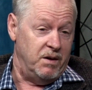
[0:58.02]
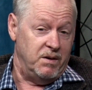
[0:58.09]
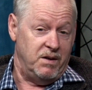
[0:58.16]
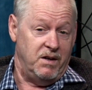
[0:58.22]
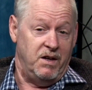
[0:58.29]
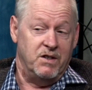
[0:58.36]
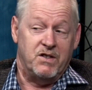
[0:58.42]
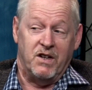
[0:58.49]

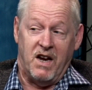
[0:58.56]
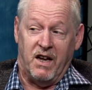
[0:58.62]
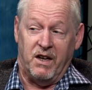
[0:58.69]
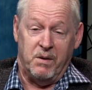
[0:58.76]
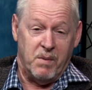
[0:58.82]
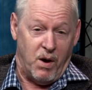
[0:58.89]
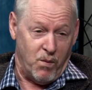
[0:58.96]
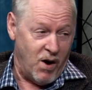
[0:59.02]
Incidentally,
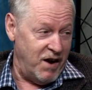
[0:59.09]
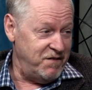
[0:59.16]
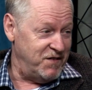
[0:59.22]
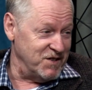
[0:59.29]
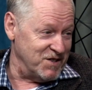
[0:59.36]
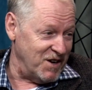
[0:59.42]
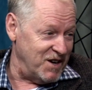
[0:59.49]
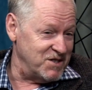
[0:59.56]
my wife
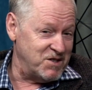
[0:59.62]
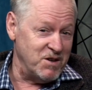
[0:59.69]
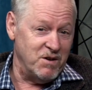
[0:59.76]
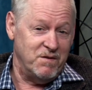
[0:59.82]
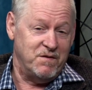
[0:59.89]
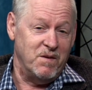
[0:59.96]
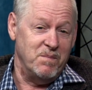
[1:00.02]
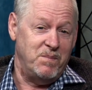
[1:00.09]
is also
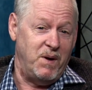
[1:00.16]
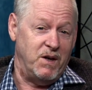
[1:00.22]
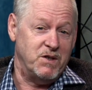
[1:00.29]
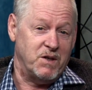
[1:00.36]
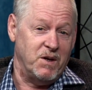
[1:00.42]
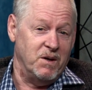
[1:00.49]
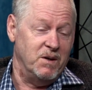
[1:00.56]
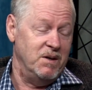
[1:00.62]
from
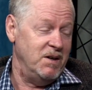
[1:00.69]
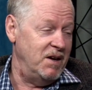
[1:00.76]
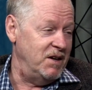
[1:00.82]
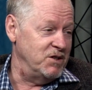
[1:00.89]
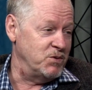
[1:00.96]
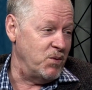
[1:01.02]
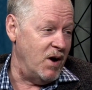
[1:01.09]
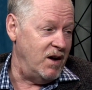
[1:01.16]
Peekskill
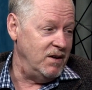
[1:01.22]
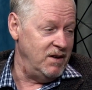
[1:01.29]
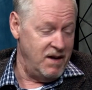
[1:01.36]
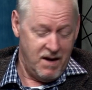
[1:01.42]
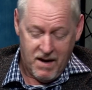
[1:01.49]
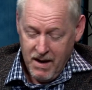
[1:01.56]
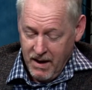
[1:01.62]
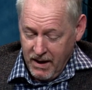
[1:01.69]
as well,
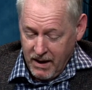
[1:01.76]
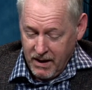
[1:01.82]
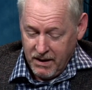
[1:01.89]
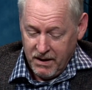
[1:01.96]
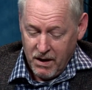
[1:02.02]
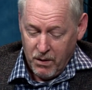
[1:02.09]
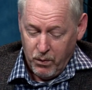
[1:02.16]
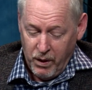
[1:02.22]

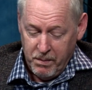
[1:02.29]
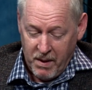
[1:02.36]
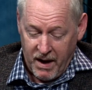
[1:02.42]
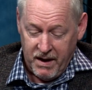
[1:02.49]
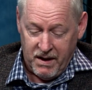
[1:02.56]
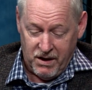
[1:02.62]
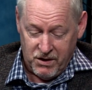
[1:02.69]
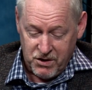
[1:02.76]
and we met
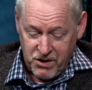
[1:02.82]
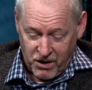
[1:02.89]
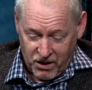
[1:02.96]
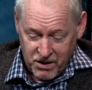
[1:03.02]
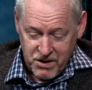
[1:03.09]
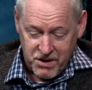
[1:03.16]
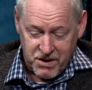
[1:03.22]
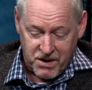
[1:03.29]
in
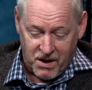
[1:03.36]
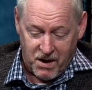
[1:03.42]
church